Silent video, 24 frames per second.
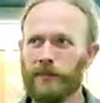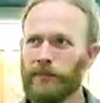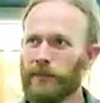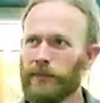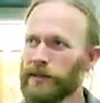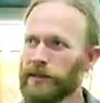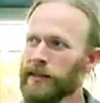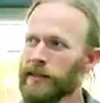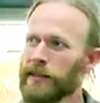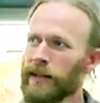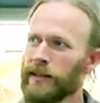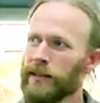per
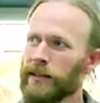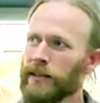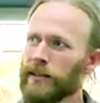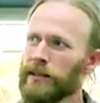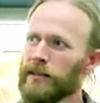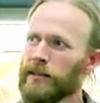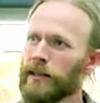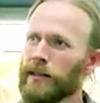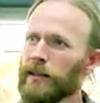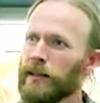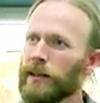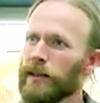
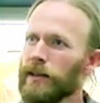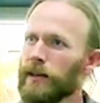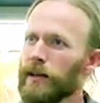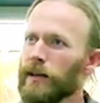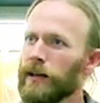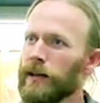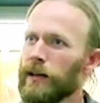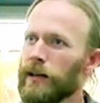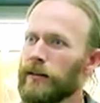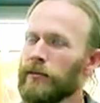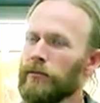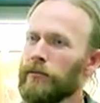second,
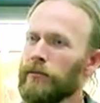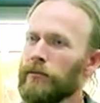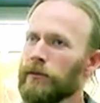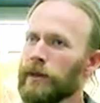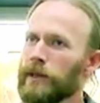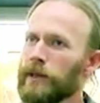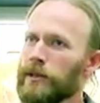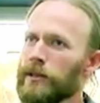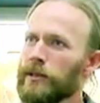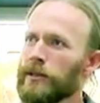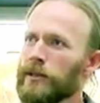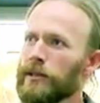
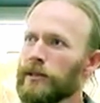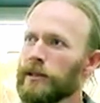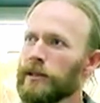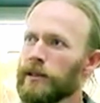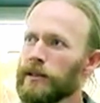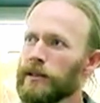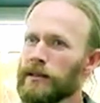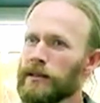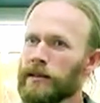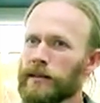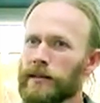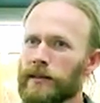which
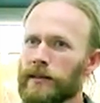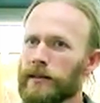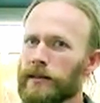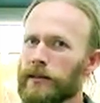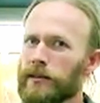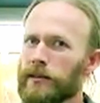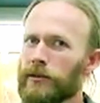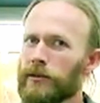is